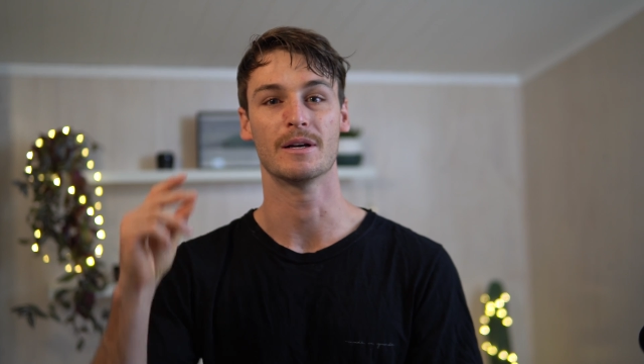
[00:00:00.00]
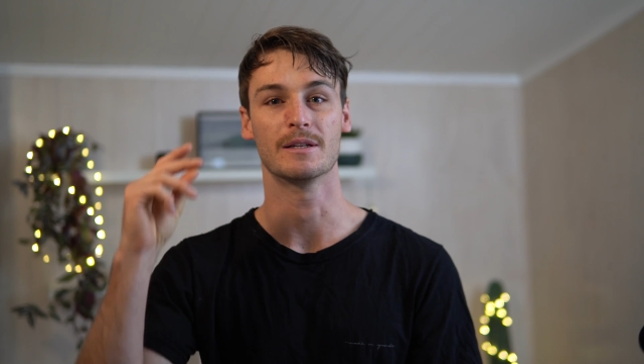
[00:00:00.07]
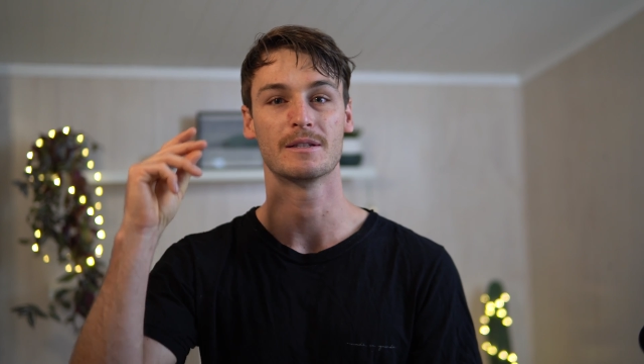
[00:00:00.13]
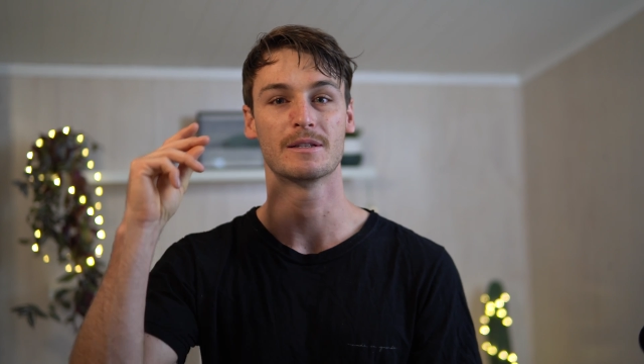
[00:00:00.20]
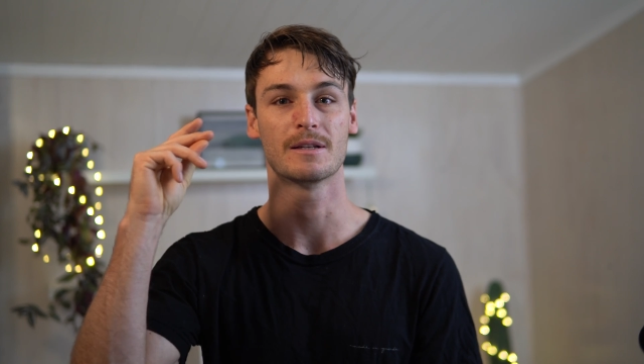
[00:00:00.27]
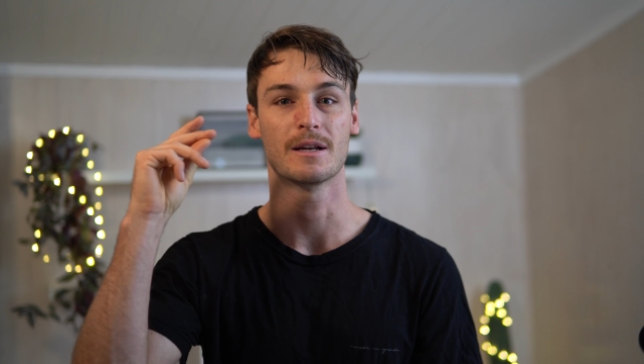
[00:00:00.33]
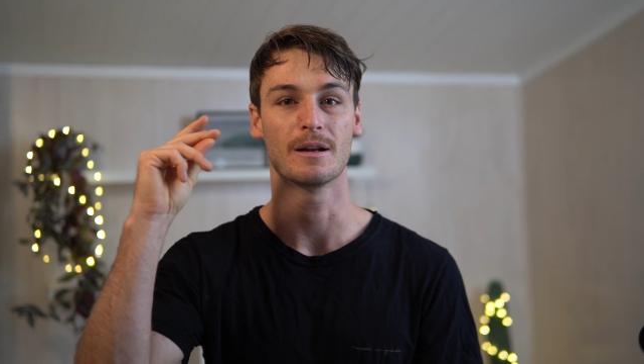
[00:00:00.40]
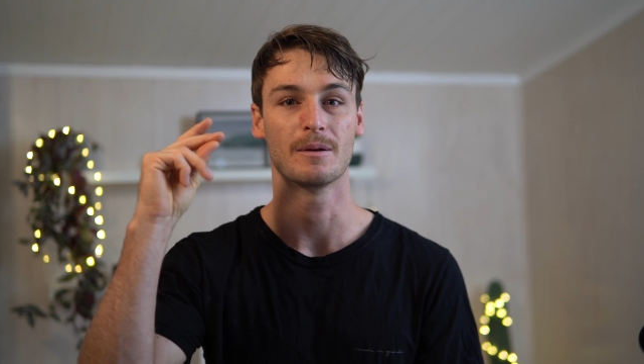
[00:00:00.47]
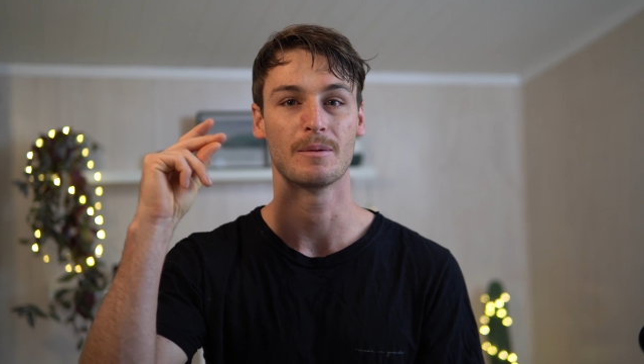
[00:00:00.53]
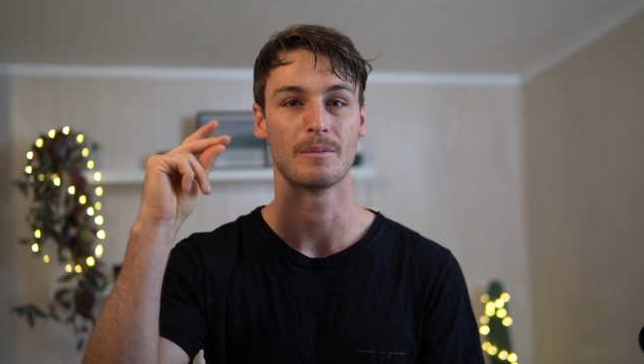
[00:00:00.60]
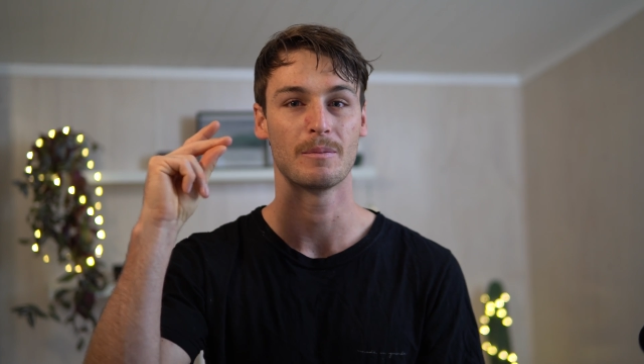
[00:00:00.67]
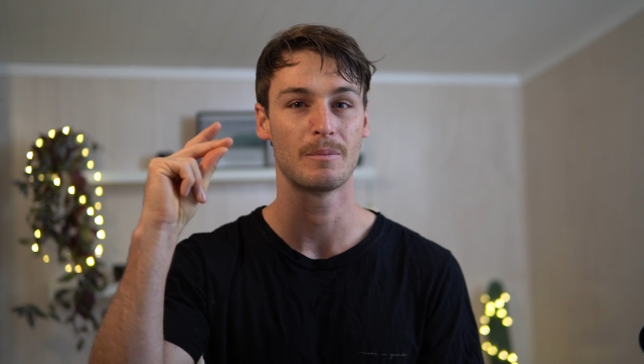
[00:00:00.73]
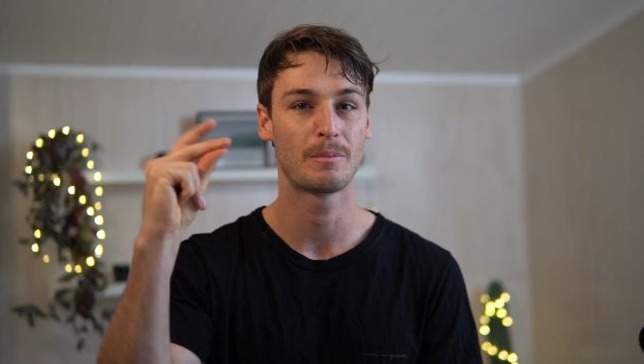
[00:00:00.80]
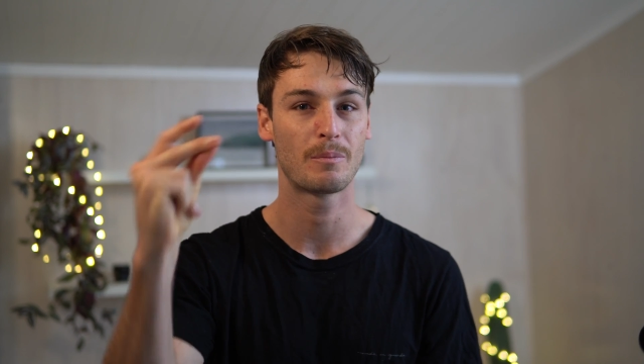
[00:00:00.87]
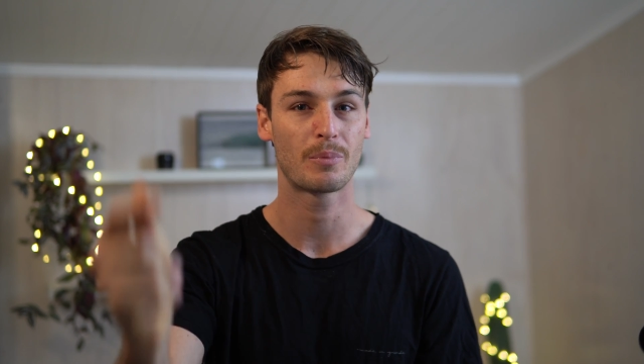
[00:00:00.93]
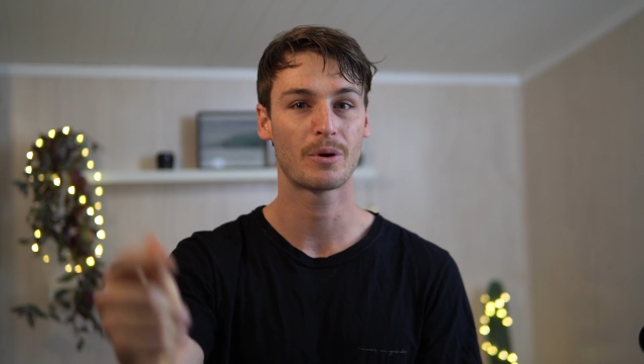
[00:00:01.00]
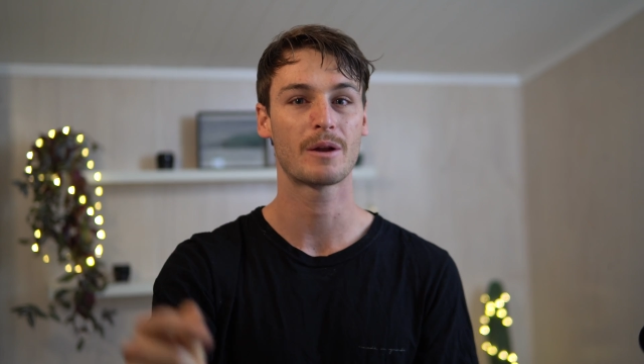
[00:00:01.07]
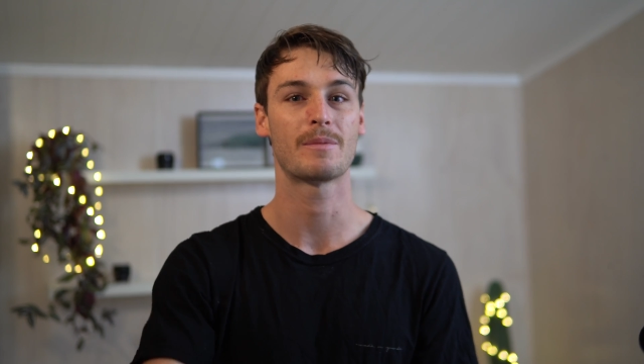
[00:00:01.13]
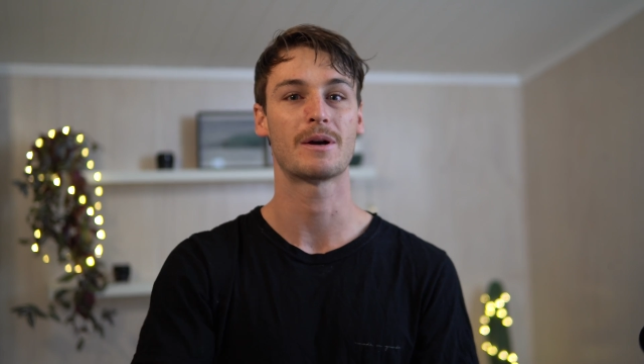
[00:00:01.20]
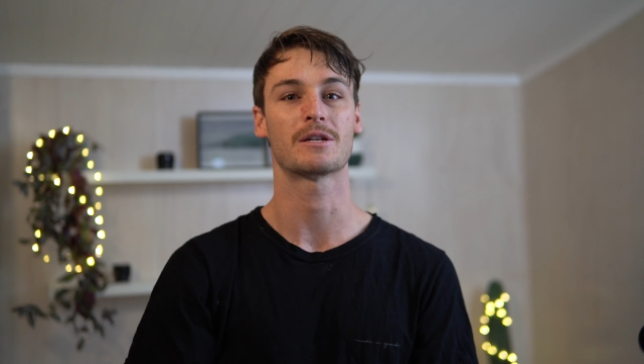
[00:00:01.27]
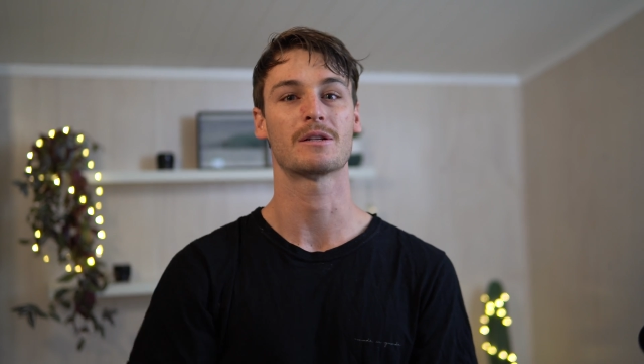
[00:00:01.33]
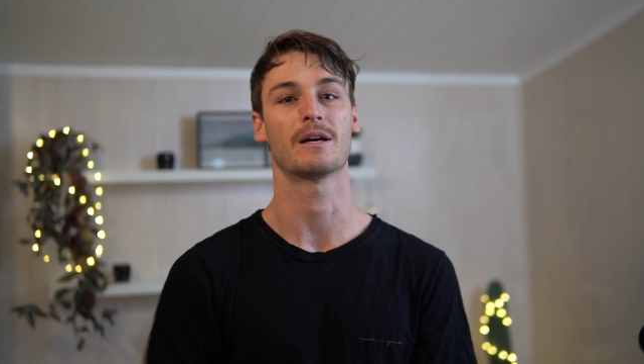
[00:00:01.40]
it's pretty
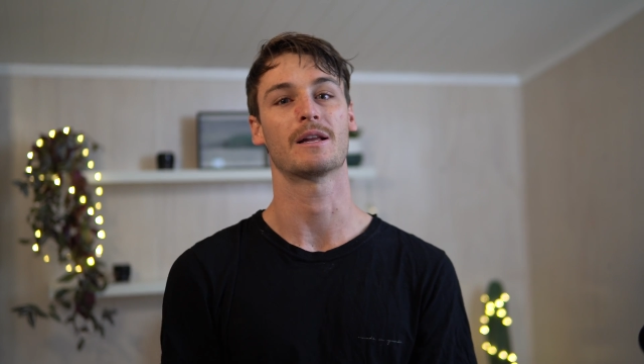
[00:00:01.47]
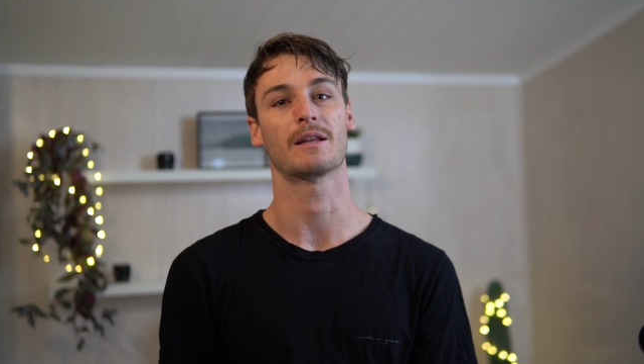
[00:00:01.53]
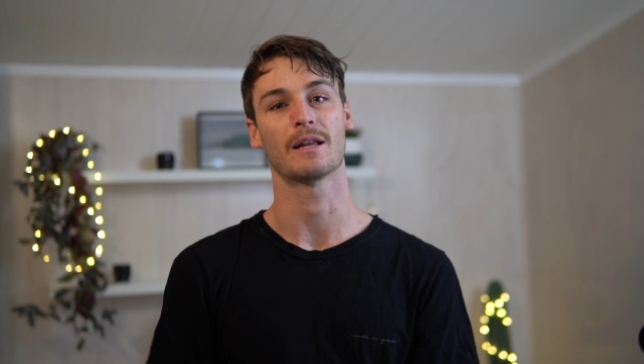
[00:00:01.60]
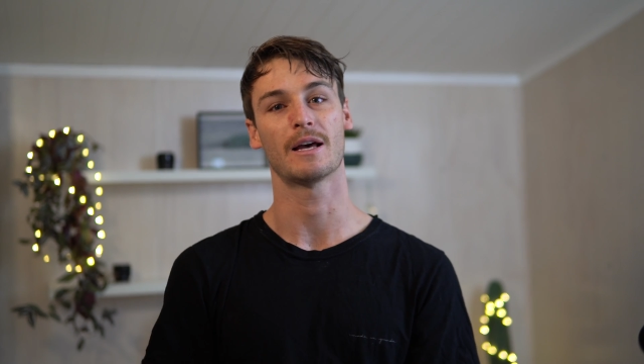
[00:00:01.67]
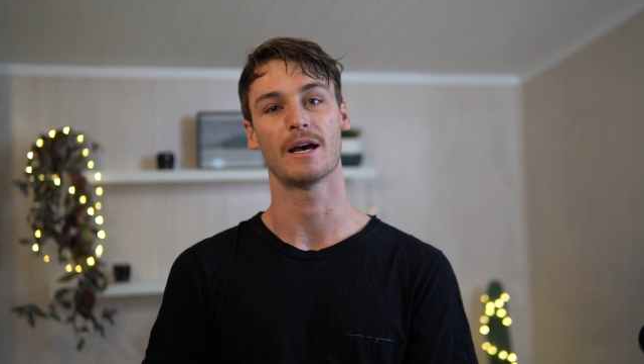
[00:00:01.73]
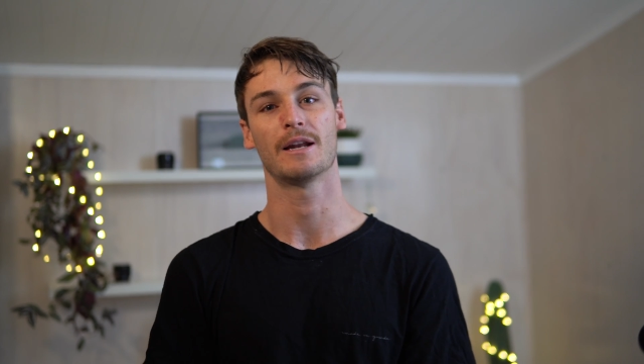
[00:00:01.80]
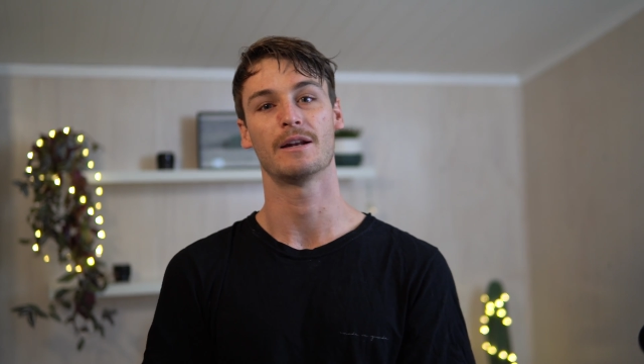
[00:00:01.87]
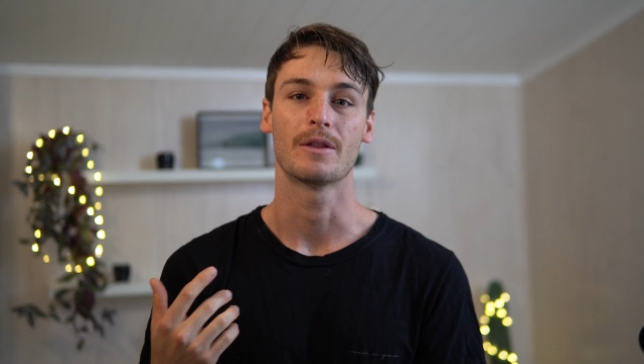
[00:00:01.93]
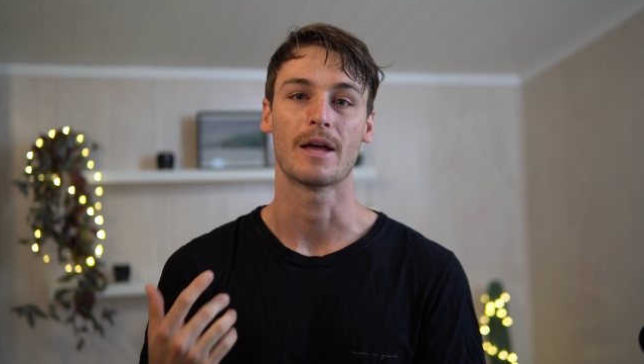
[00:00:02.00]
much like that.